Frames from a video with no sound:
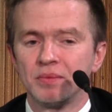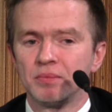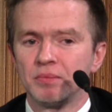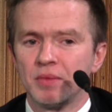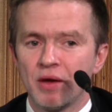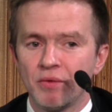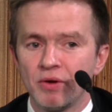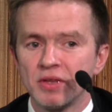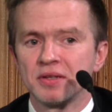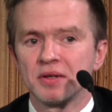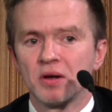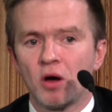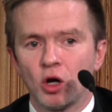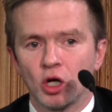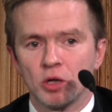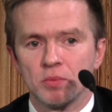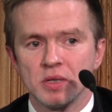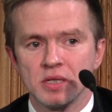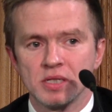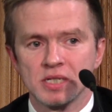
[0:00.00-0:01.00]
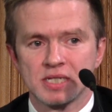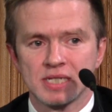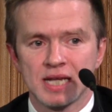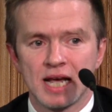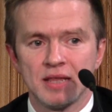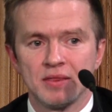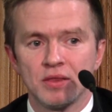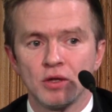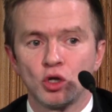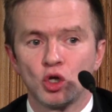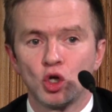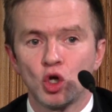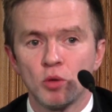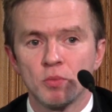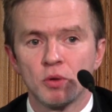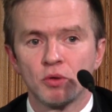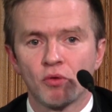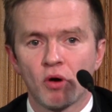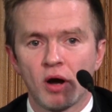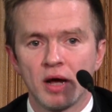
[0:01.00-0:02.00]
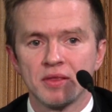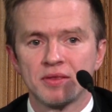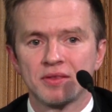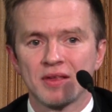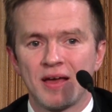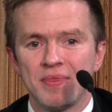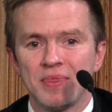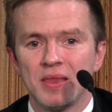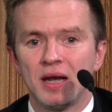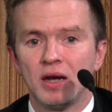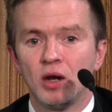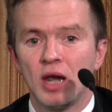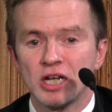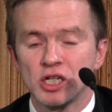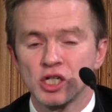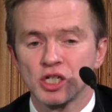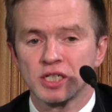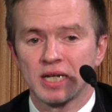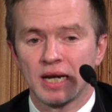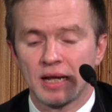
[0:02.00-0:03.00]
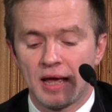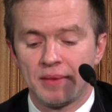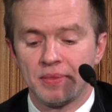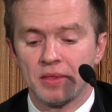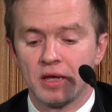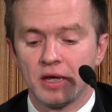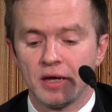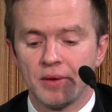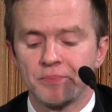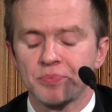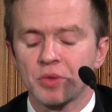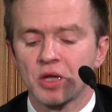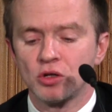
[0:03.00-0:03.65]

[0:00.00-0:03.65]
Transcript: there is an argument to say that human rights and the